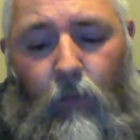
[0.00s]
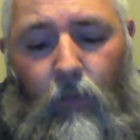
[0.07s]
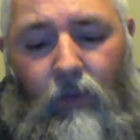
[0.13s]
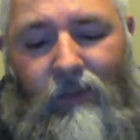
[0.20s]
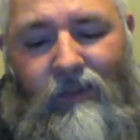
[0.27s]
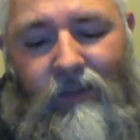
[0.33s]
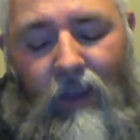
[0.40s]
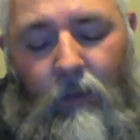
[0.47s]

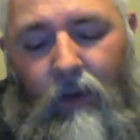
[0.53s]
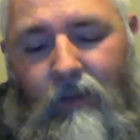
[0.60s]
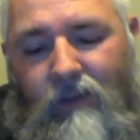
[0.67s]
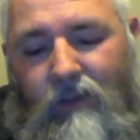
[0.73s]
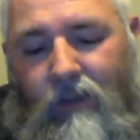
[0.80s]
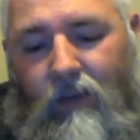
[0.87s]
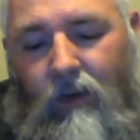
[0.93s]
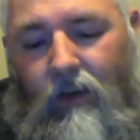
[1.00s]
was somewhat
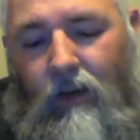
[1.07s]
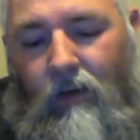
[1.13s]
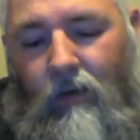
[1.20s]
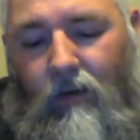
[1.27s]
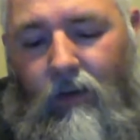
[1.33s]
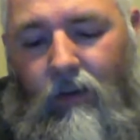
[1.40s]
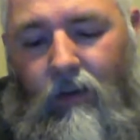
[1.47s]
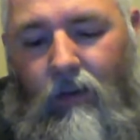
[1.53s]

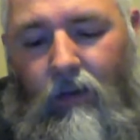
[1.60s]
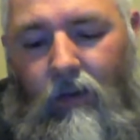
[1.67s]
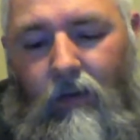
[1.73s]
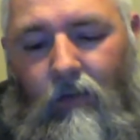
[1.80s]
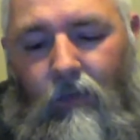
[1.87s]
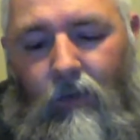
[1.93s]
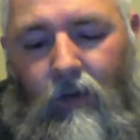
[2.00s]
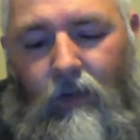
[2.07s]
secure
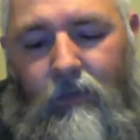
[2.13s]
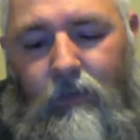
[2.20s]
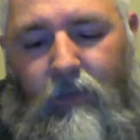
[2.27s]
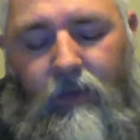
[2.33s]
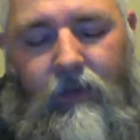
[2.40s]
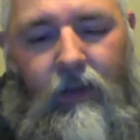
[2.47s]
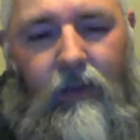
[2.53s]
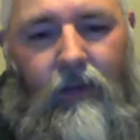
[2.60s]
was
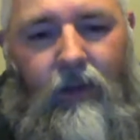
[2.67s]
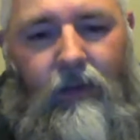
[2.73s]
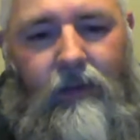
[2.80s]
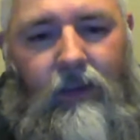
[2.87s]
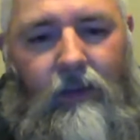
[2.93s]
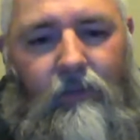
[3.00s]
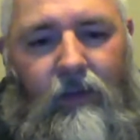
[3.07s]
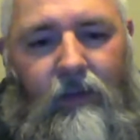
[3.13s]
built in
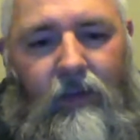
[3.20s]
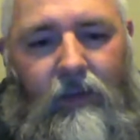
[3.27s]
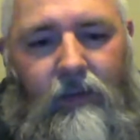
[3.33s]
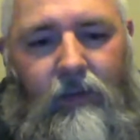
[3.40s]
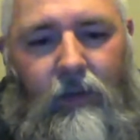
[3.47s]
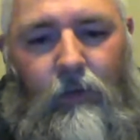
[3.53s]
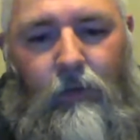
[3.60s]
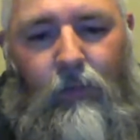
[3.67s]

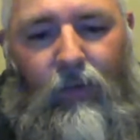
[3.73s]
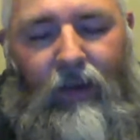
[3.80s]
1952,